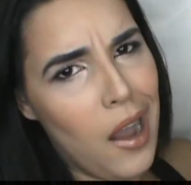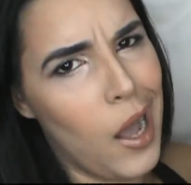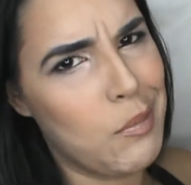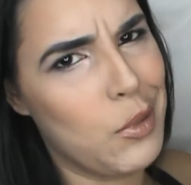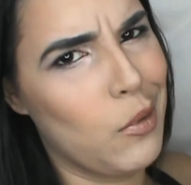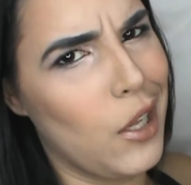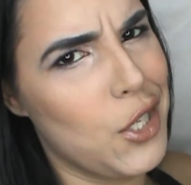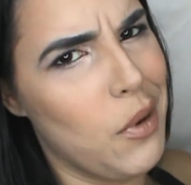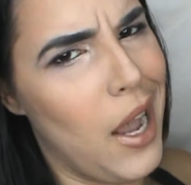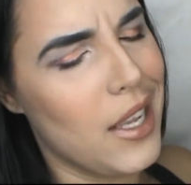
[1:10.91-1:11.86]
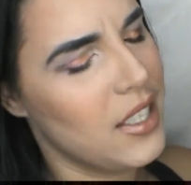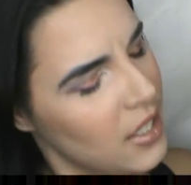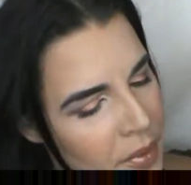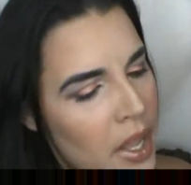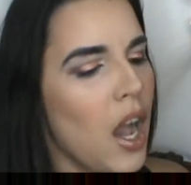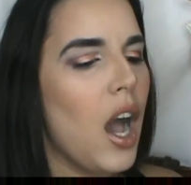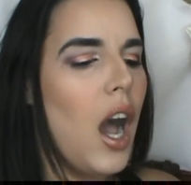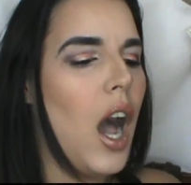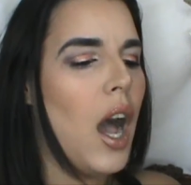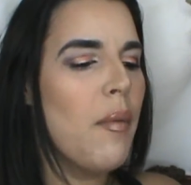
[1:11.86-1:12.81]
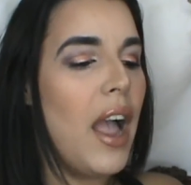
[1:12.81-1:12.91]
I'm so glad you asked.
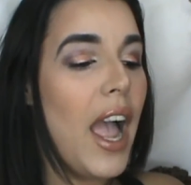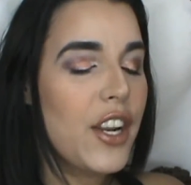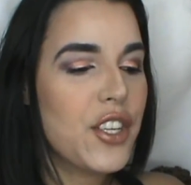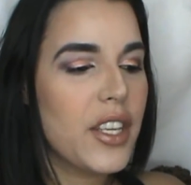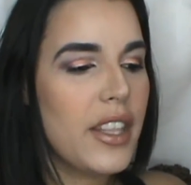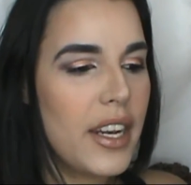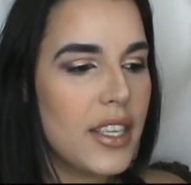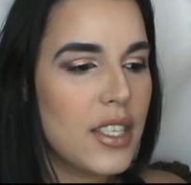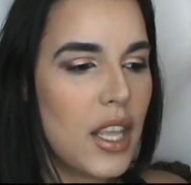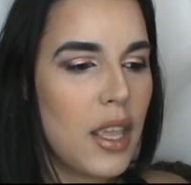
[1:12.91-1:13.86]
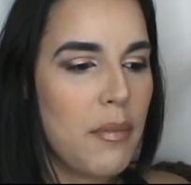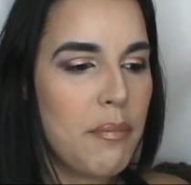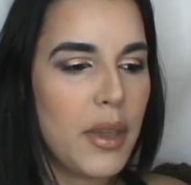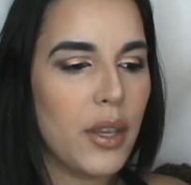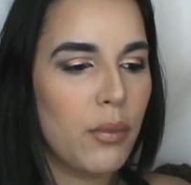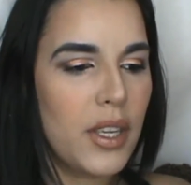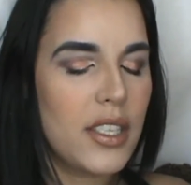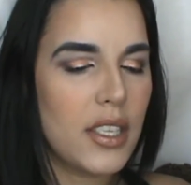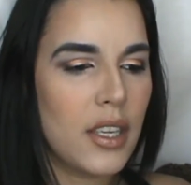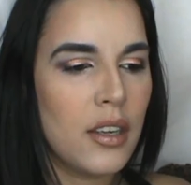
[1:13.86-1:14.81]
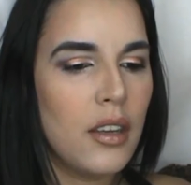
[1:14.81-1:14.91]
Actually, that is a big
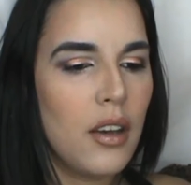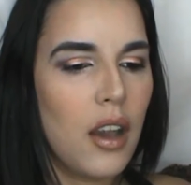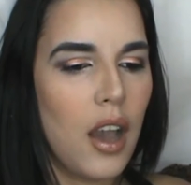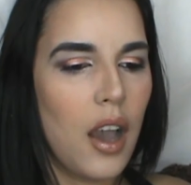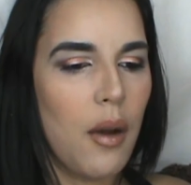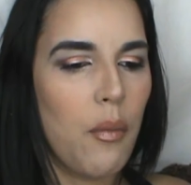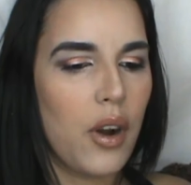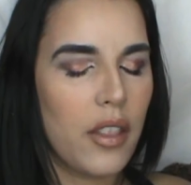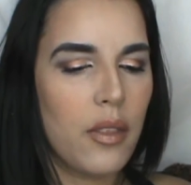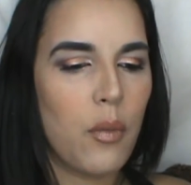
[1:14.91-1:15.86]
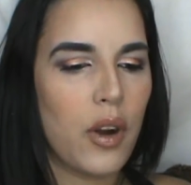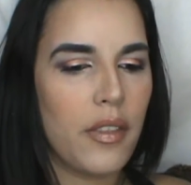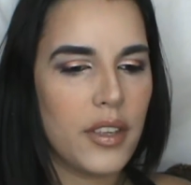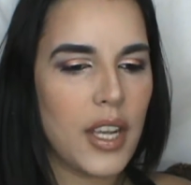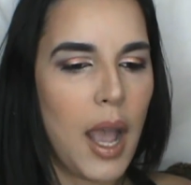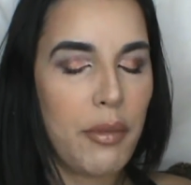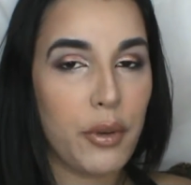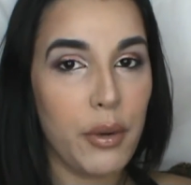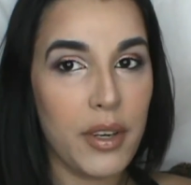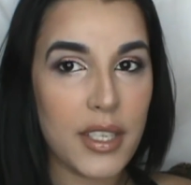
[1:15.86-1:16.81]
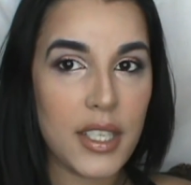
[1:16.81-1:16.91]
reason. One of the top 3
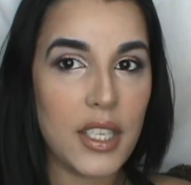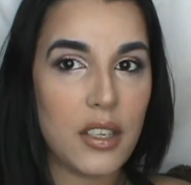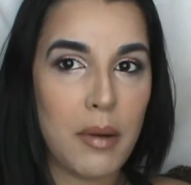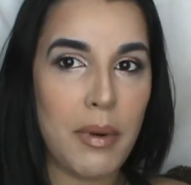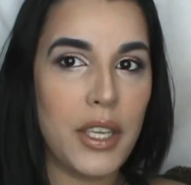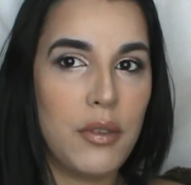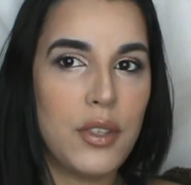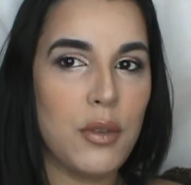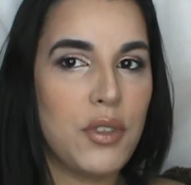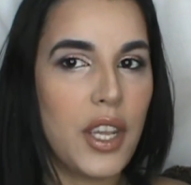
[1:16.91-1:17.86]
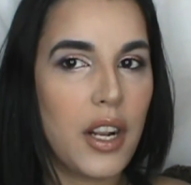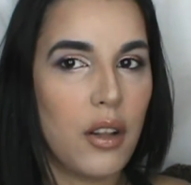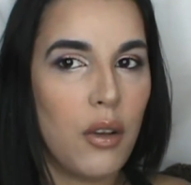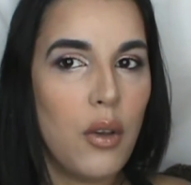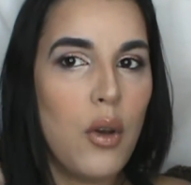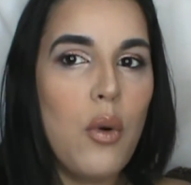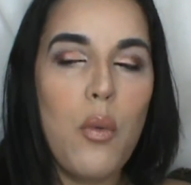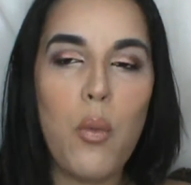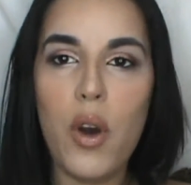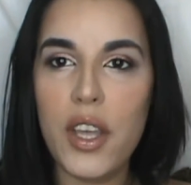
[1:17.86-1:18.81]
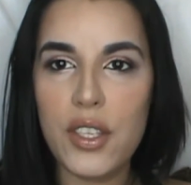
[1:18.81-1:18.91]
reasons I started my YouTube channel
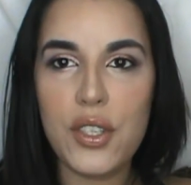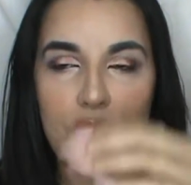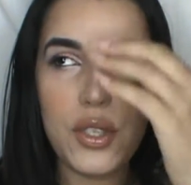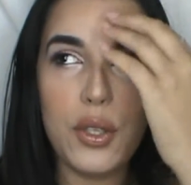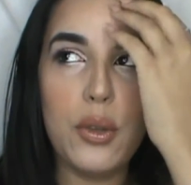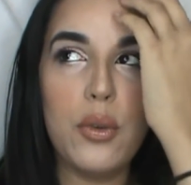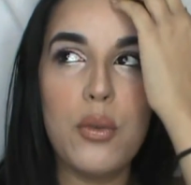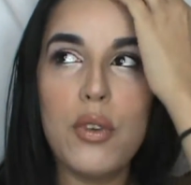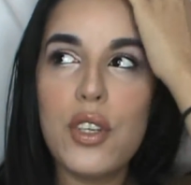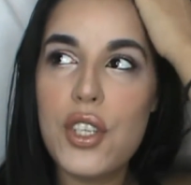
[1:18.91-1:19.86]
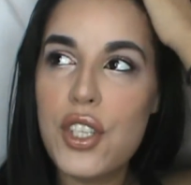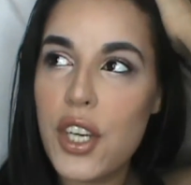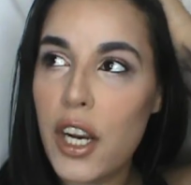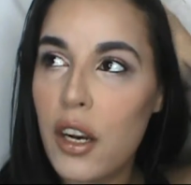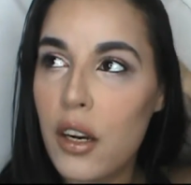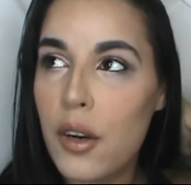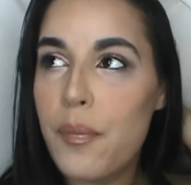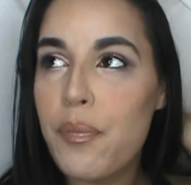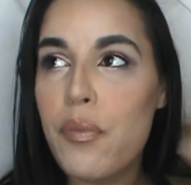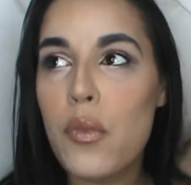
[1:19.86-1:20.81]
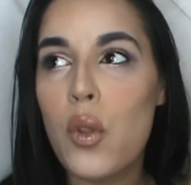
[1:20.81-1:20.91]
was to share
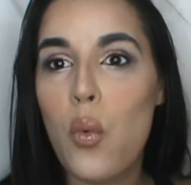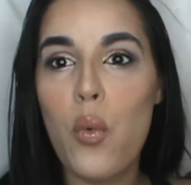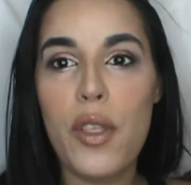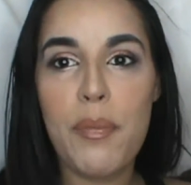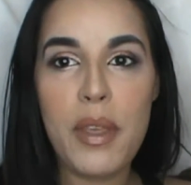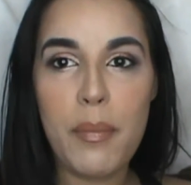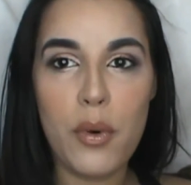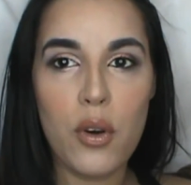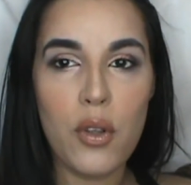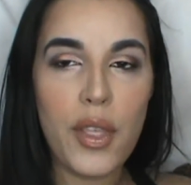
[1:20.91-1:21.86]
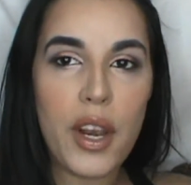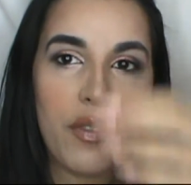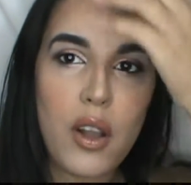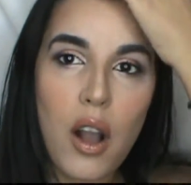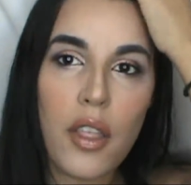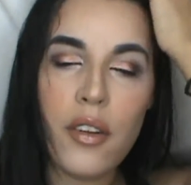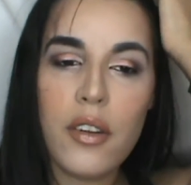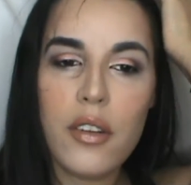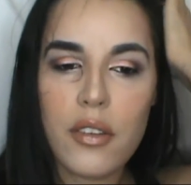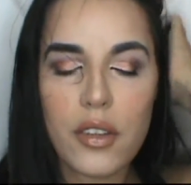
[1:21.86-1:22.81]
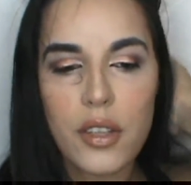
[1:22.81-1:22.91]
with people that have gone,
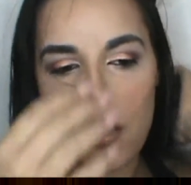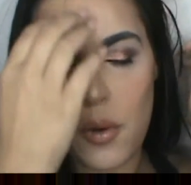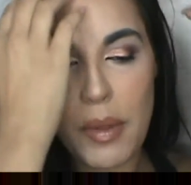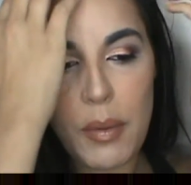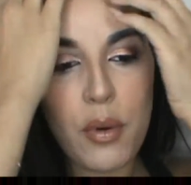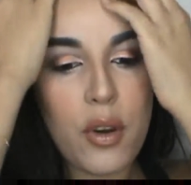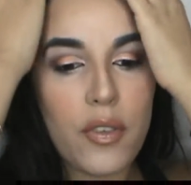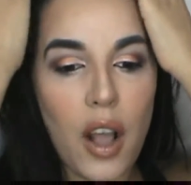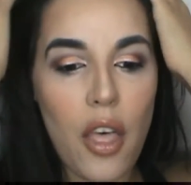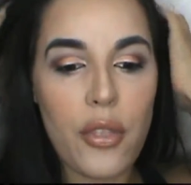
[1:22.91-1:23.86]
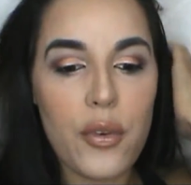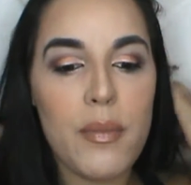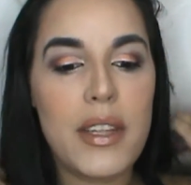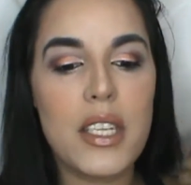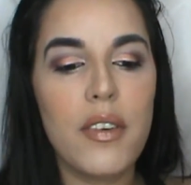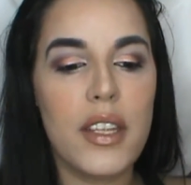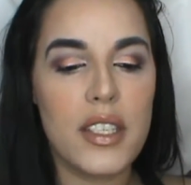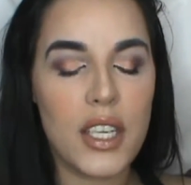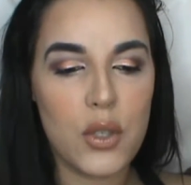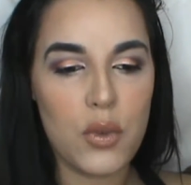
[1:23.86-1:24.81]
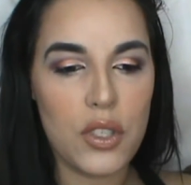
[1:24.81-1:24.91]
you know, people who have gone through domestic violence,
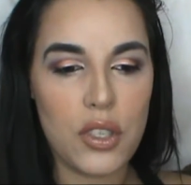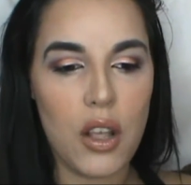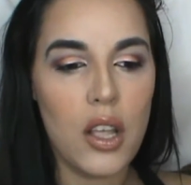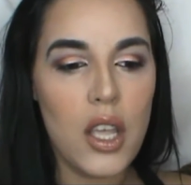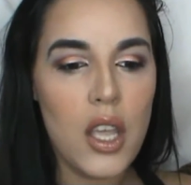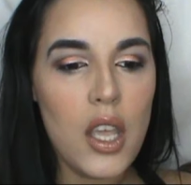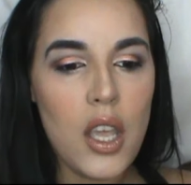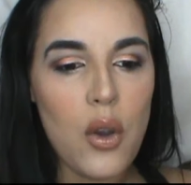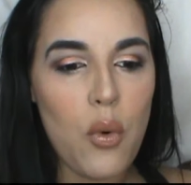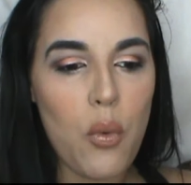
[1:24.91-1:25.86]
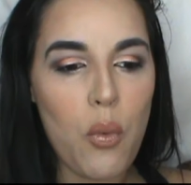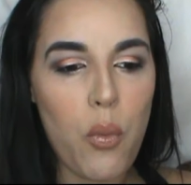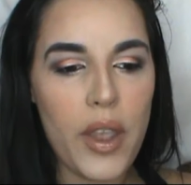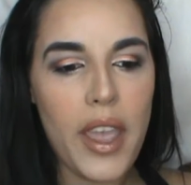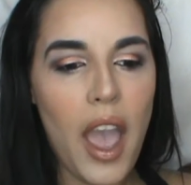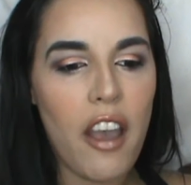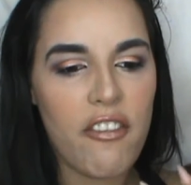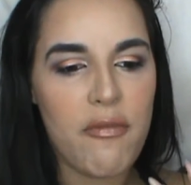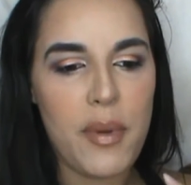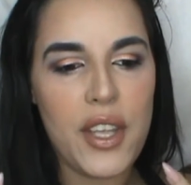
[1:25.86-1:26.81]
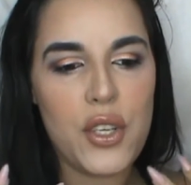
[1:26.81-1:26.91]
sexual assault. We
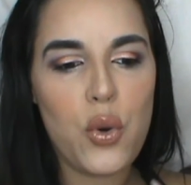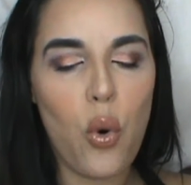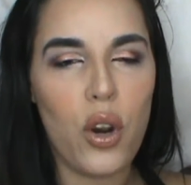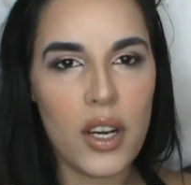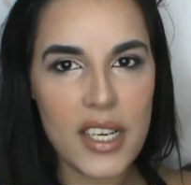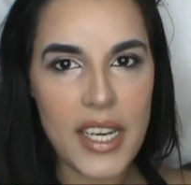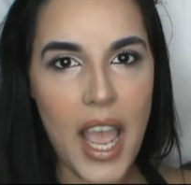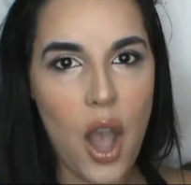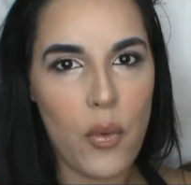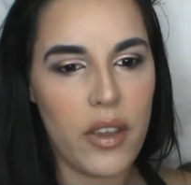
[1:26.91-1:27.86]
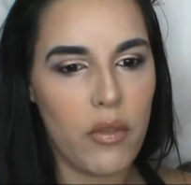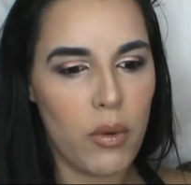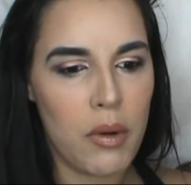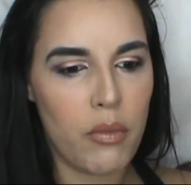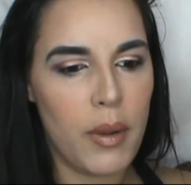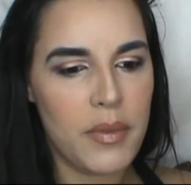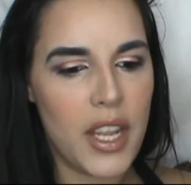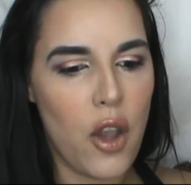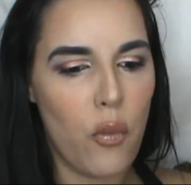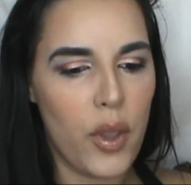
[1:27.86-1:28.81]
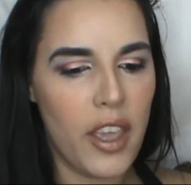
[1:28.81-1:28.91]
have been torn down. We have been ripped
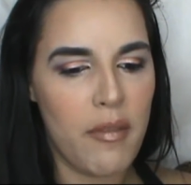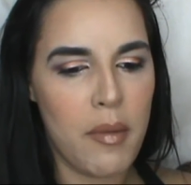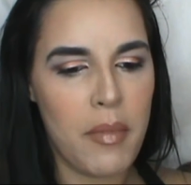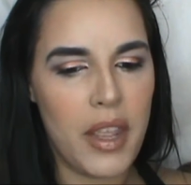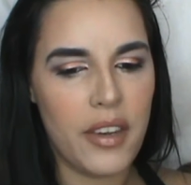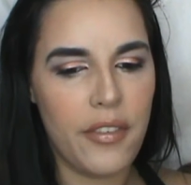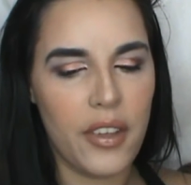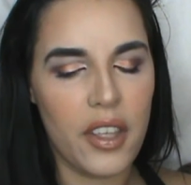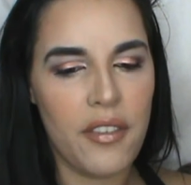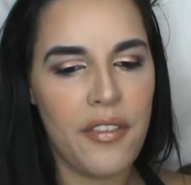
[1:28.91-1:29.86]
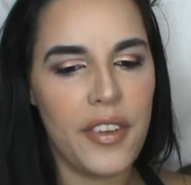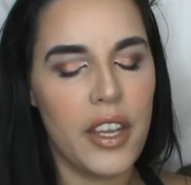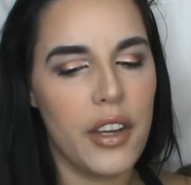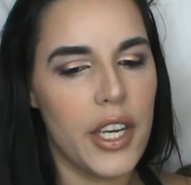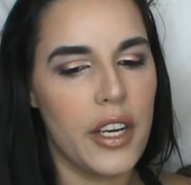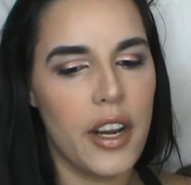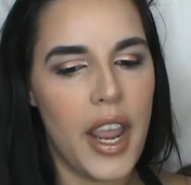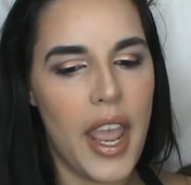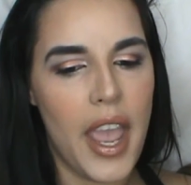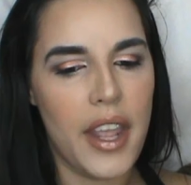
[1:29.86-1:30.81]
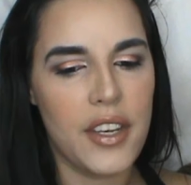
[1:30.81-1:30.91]
down. We have been made to feel inferior
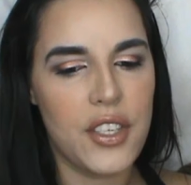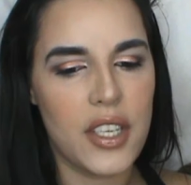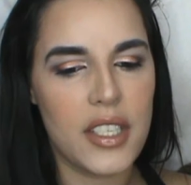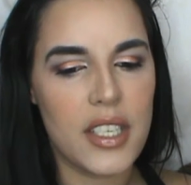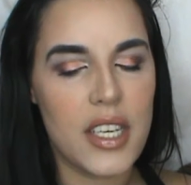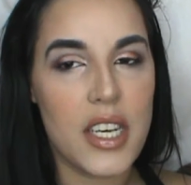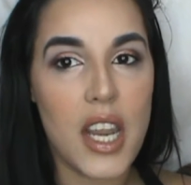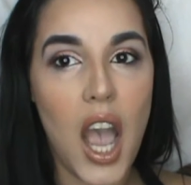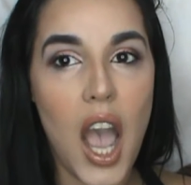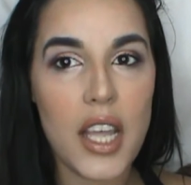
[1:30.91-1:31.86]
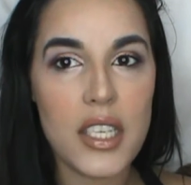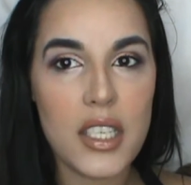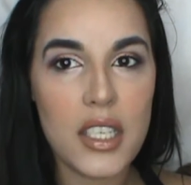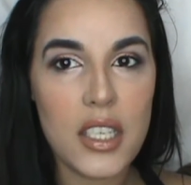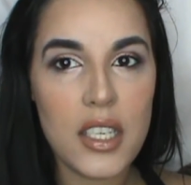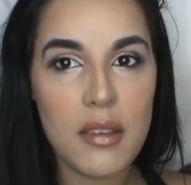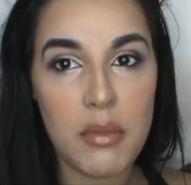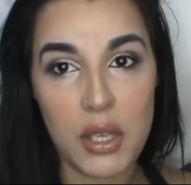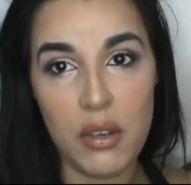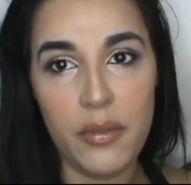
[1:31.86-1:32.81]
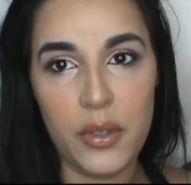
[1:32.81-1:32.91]
and just not
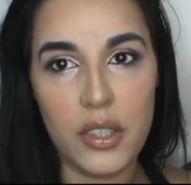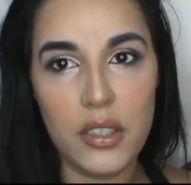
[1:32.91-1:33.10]
beautiful.